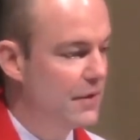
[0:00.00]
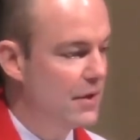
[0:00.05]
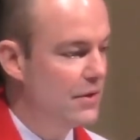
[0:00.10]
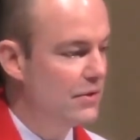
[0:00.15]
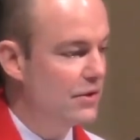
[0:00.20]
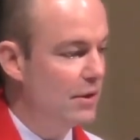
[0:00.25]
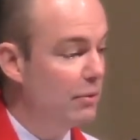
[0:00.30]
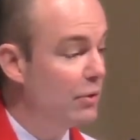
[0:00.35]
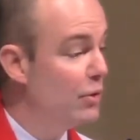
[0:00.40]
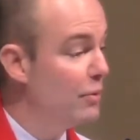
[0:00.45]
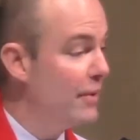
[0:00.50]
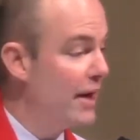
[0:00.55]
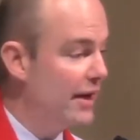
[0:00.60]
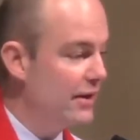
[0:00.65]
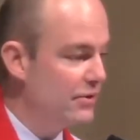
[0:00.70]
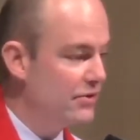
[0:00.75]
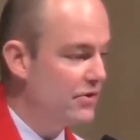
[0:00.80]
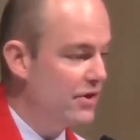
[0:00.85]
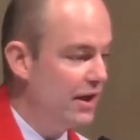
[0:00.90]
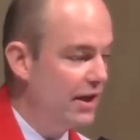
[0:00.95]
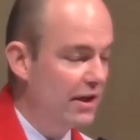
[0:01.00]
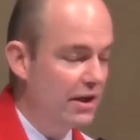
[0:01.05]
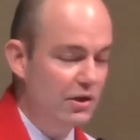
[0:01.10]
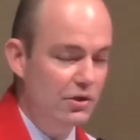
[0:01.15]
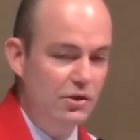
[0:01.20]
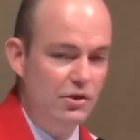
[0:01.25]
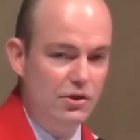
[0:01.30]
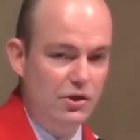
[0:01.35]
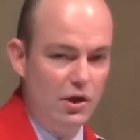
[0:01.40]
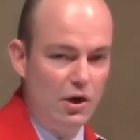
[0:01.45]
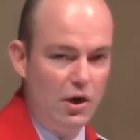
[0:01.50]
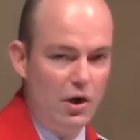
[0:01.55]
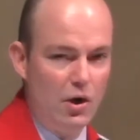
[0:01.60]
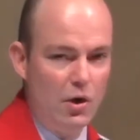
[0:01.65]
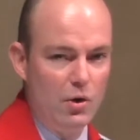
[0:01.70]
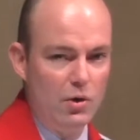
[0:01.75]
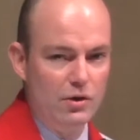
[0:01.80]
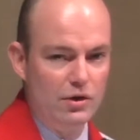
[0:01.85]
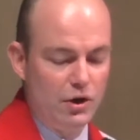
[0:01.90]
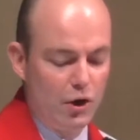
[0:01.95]
Some of you may have seen his
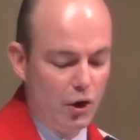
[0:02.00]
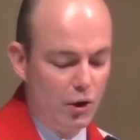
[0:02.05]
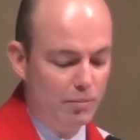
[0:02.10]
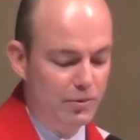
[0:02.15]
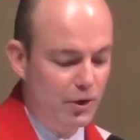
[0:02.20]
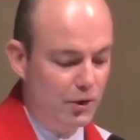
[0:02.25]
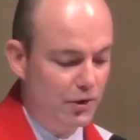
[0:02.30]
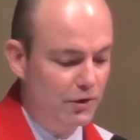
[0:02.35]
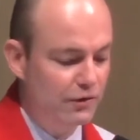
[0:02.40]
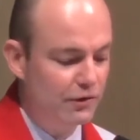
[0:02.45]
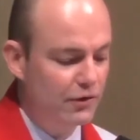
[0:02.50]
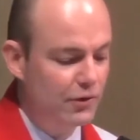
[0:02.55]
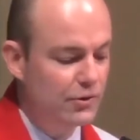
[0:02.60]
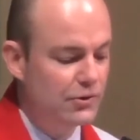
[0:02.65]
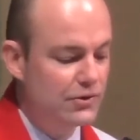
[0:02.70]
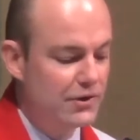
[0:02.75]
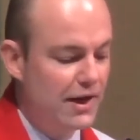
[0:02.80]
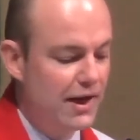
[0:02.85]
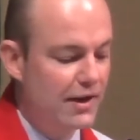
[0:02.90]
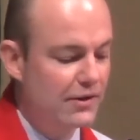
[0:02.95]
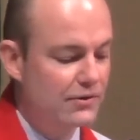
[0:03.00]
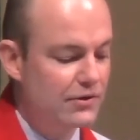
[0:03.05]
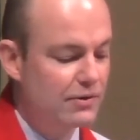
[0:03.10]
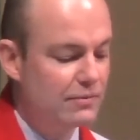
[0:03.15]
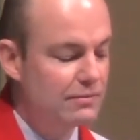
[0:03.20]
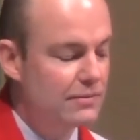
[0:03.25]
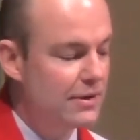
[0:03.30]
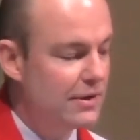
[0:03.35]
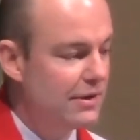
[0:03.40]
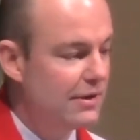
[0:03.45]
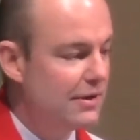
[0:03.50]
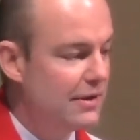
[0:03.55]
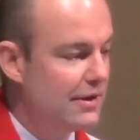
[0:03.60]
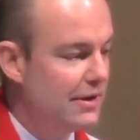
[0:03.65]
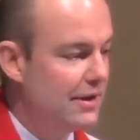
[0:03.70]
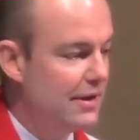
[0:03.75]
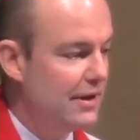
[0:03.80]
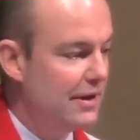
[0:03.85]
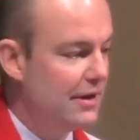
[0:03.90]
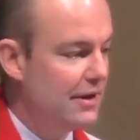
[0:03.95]
show, Curb Your Enthusiasm.
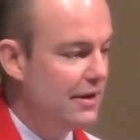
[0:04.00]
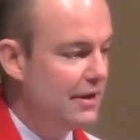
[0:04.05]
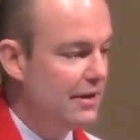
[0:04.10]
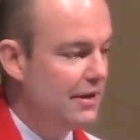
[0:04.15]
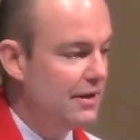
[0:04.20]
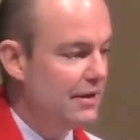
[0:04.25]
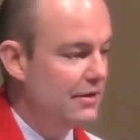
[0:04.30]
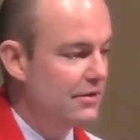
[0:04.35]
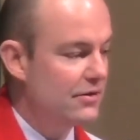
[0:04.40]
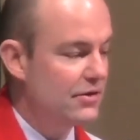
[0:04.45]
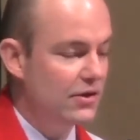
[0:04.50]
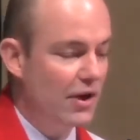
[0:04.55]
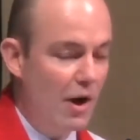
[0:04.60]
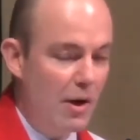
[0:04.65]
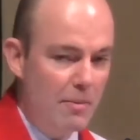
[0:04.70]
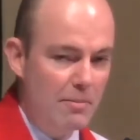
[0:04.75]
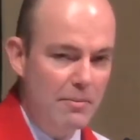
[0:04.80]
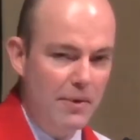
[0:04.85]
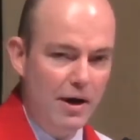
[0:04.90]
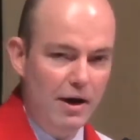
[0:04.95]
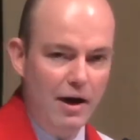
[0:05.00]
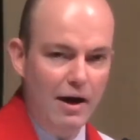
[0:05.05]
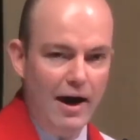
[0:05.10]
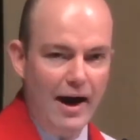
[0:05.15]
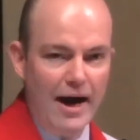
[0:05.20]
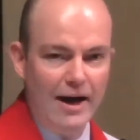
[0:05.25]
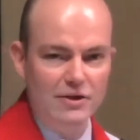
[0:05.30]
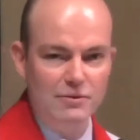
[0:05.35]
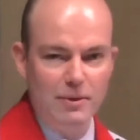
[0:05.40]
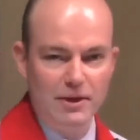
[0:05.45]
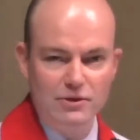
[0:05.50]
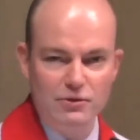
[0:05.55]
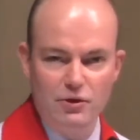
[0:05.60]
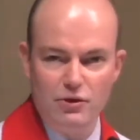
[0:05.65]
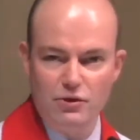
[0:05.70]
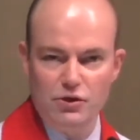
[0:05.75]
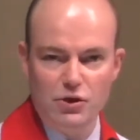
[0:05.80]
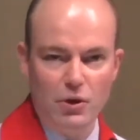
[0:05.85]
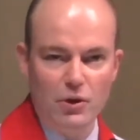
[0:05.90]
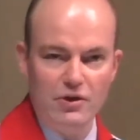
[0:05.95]
Some aspects of
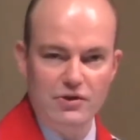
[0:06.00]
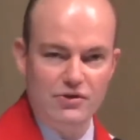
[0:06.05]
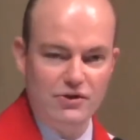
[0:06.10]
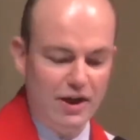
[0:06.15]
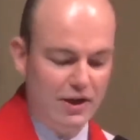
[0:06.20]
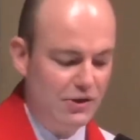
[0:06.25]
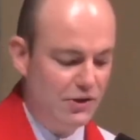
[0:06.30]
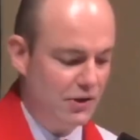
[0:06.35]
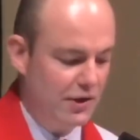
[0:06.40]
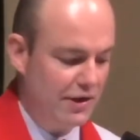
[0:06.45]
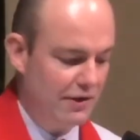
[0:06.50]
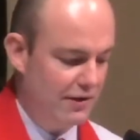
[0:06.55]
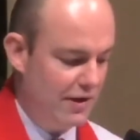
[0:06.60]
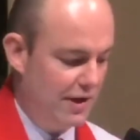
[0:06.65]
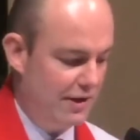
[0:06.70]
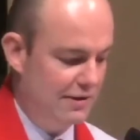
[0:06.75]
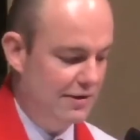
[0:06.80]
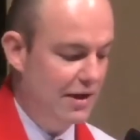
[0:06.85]
the show are essentially this,